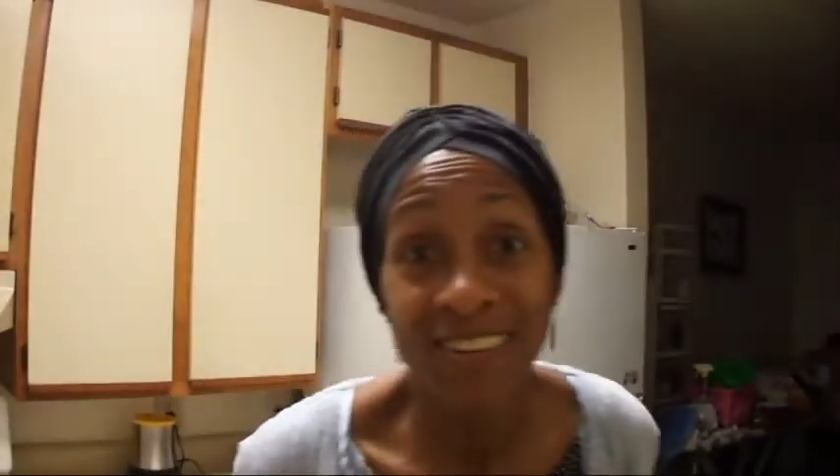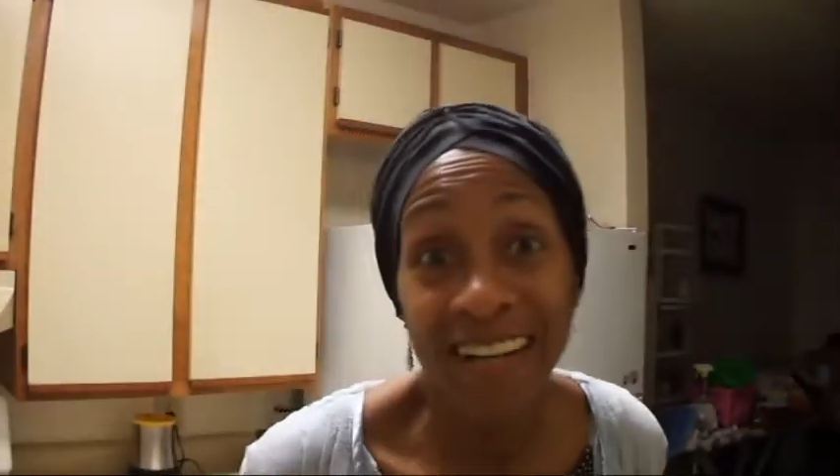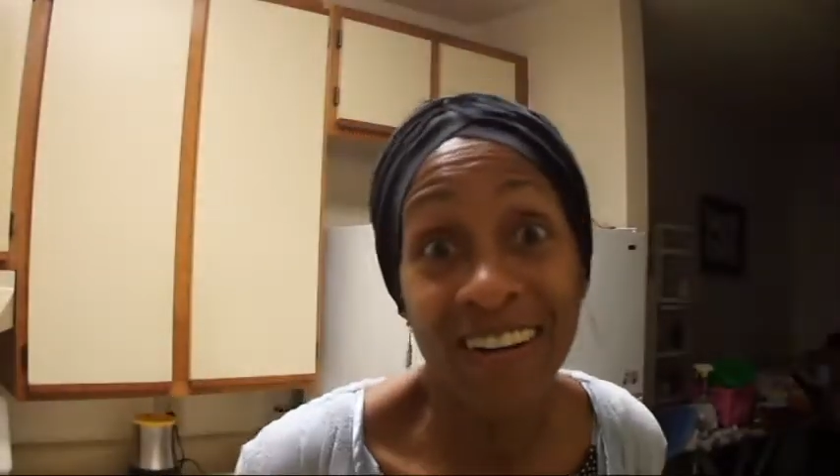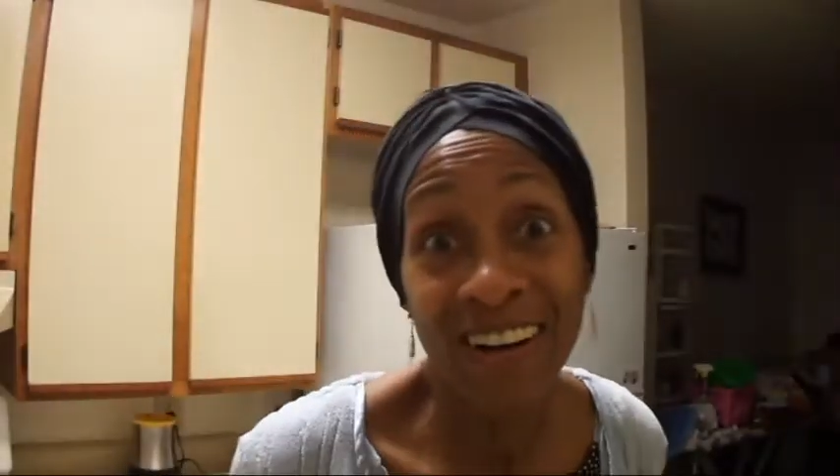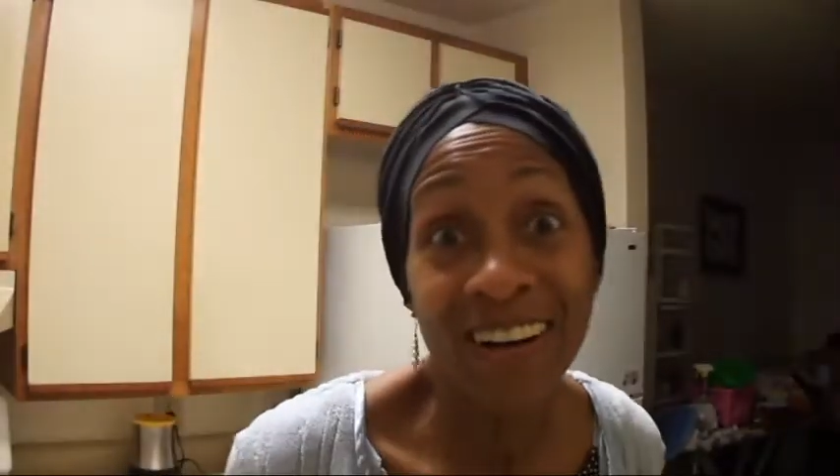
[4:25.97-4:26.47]

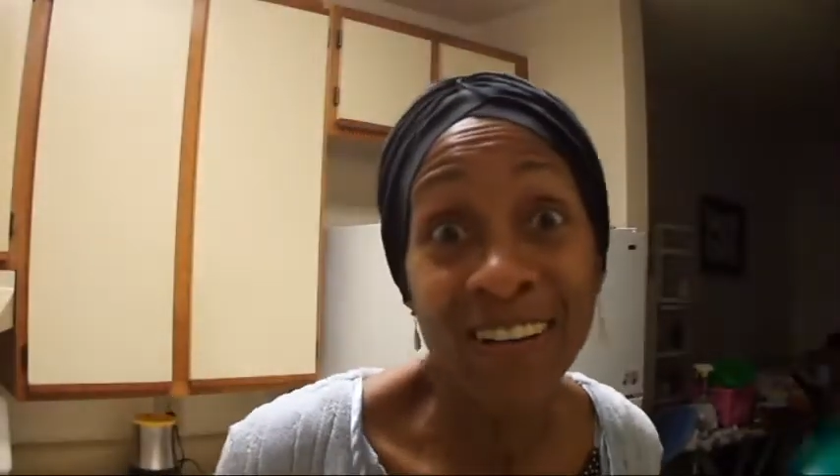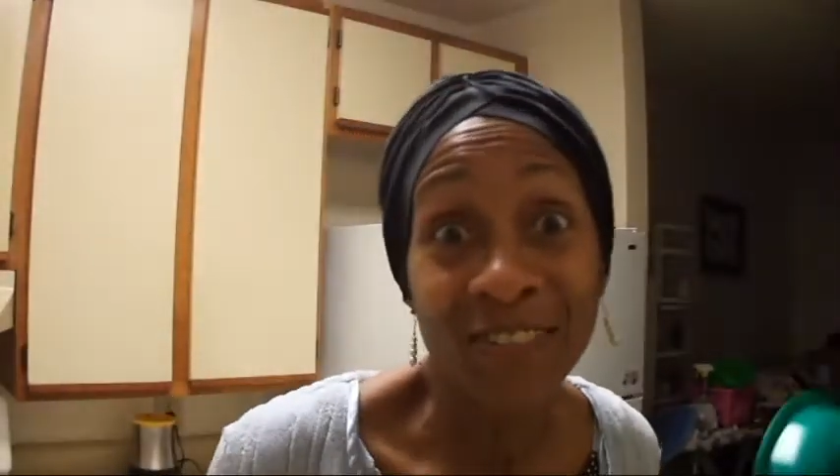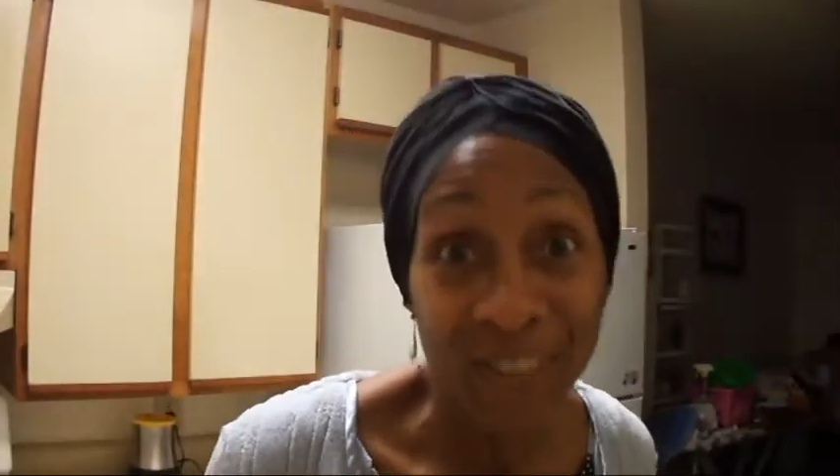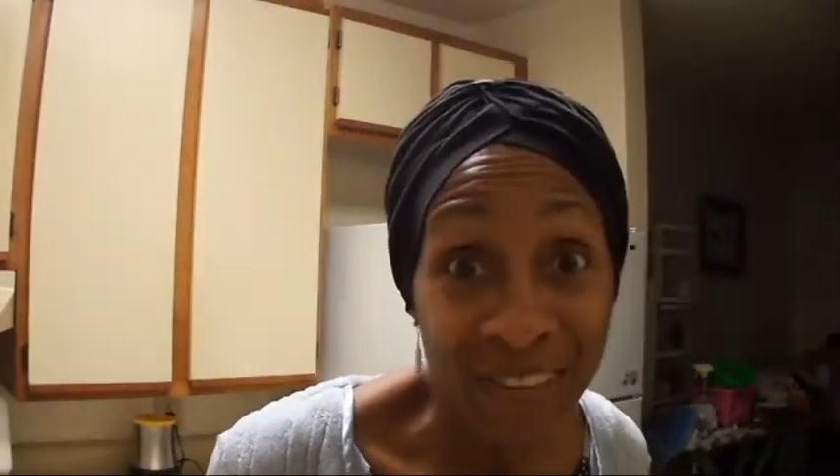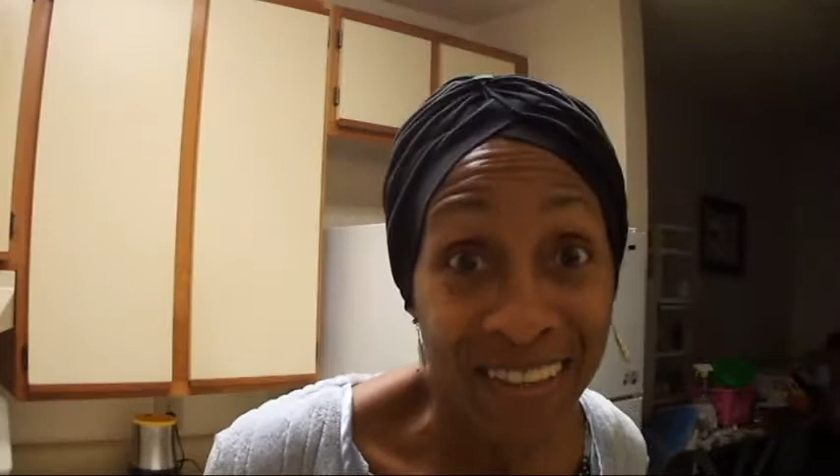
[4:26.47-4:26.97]
there are a
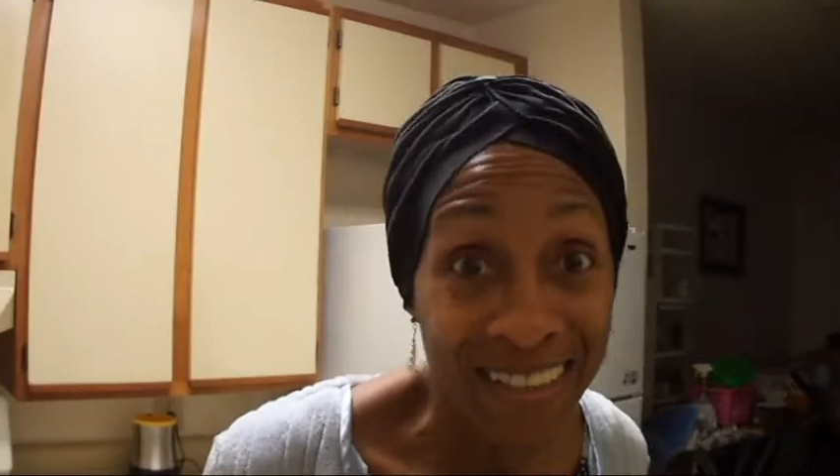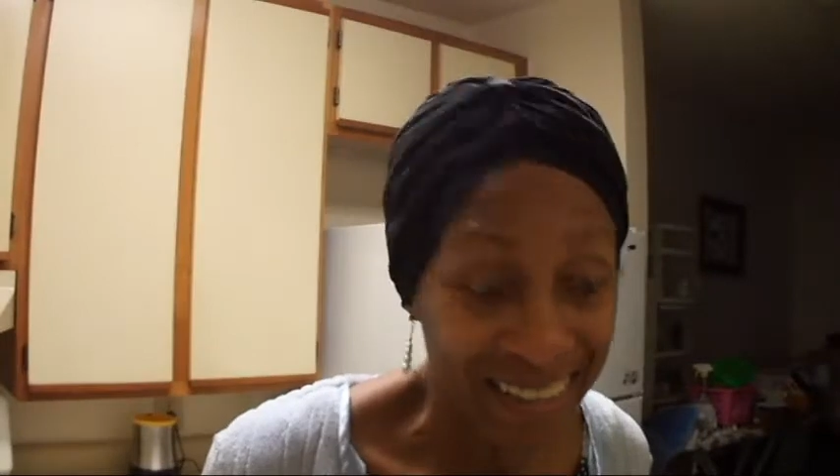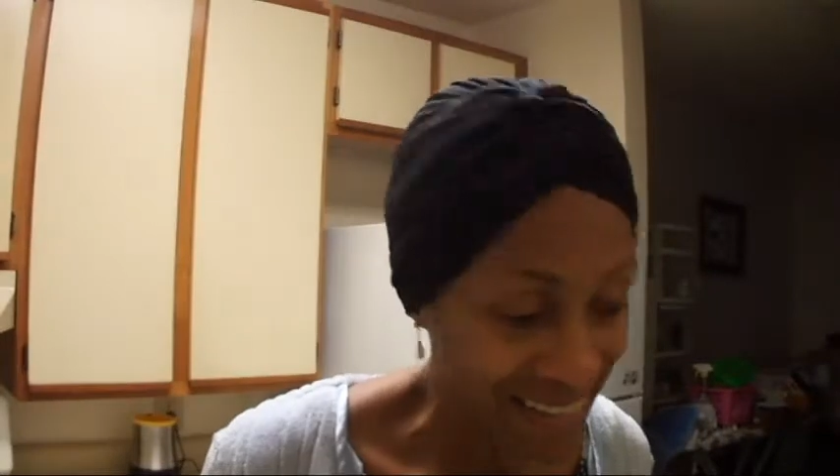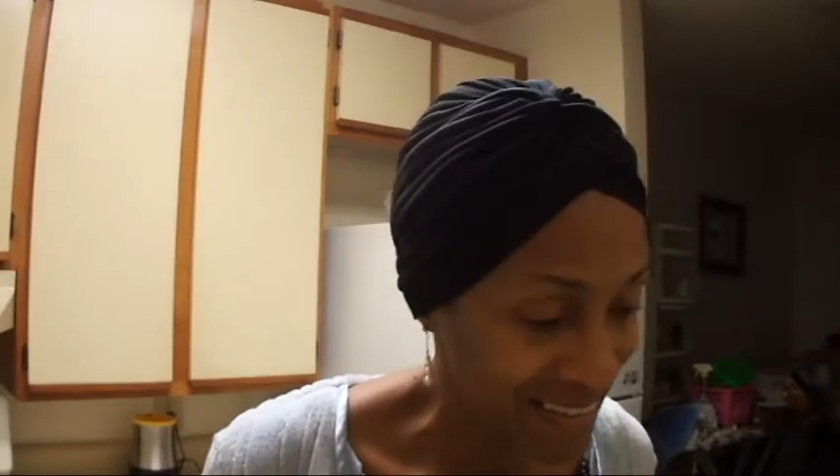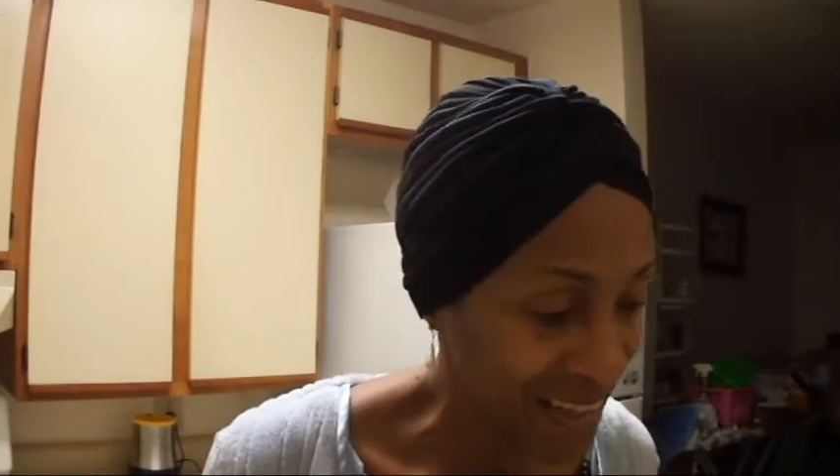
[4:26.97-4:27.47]
few
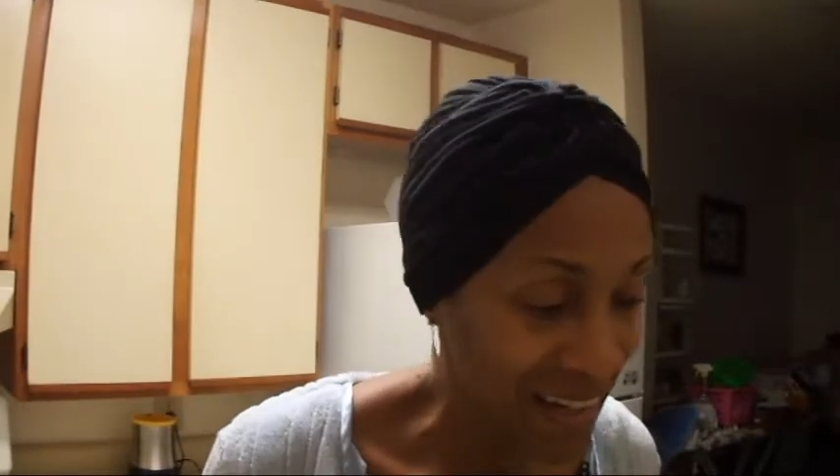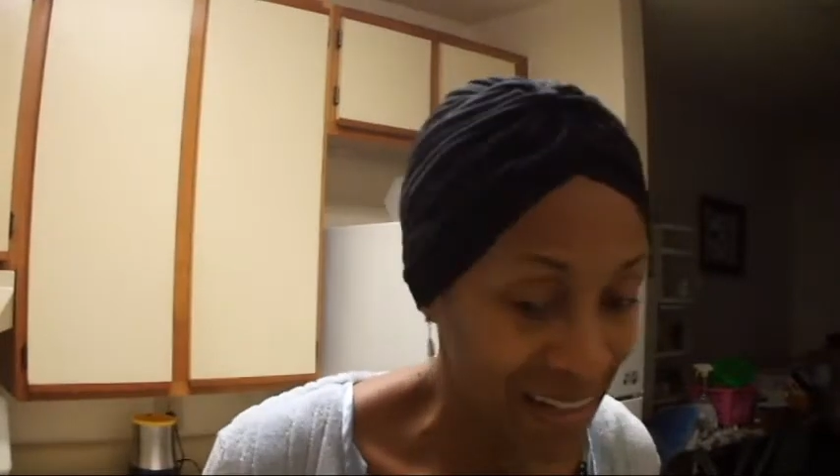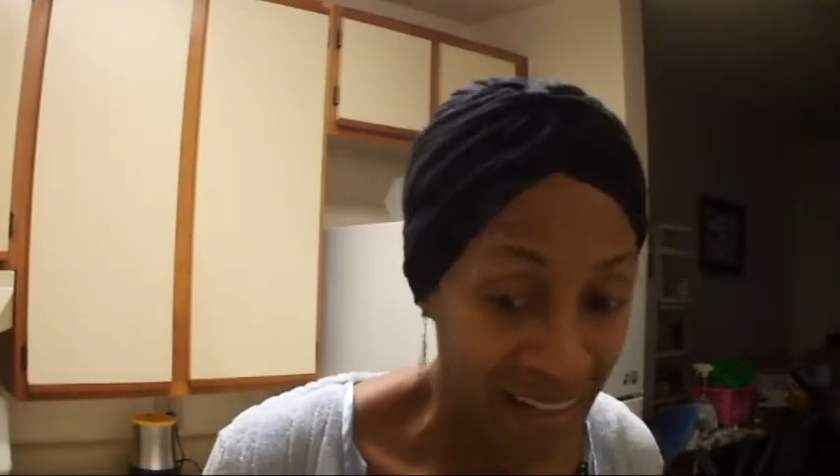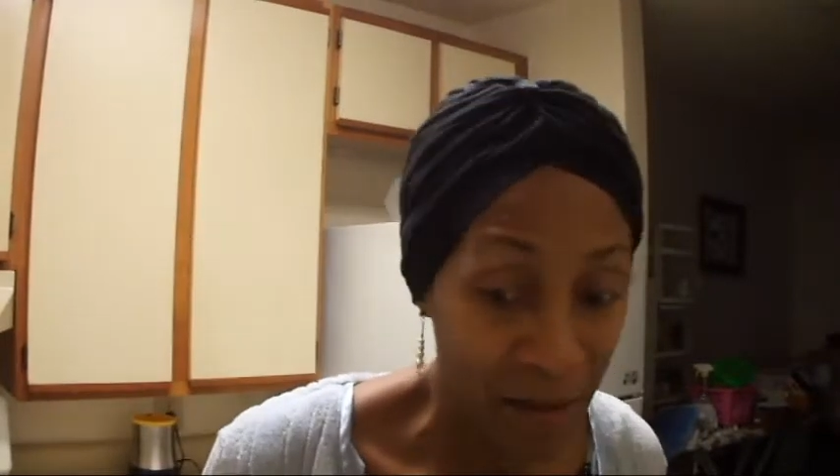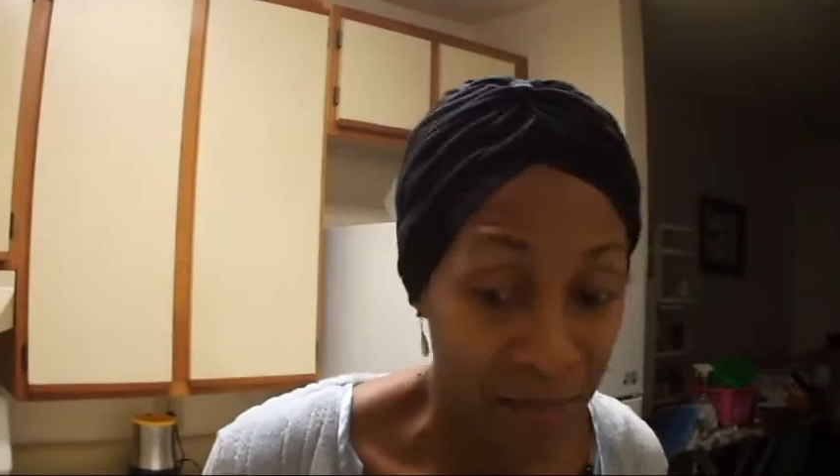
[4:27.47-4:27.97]
things that I
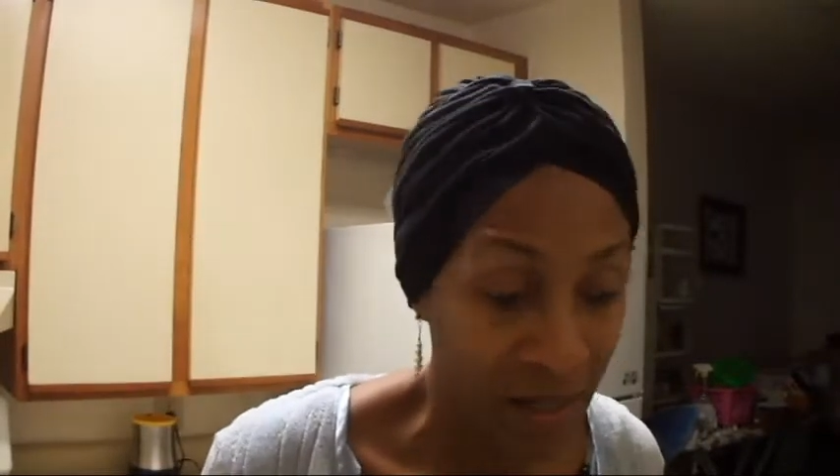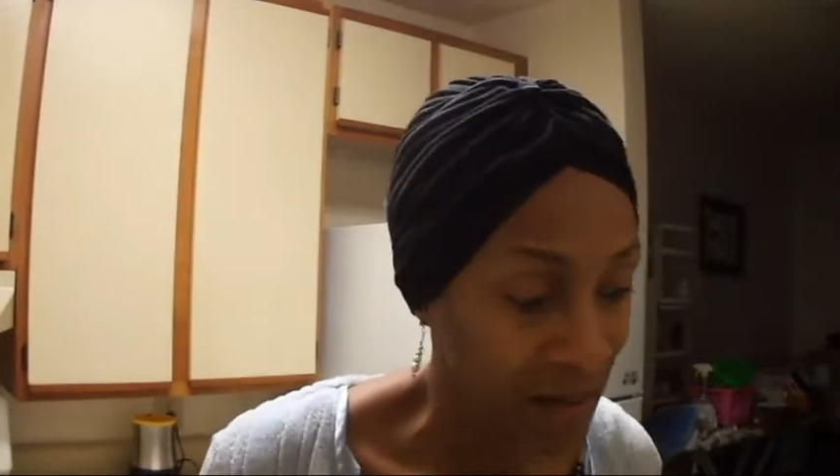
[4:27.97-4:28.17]
kept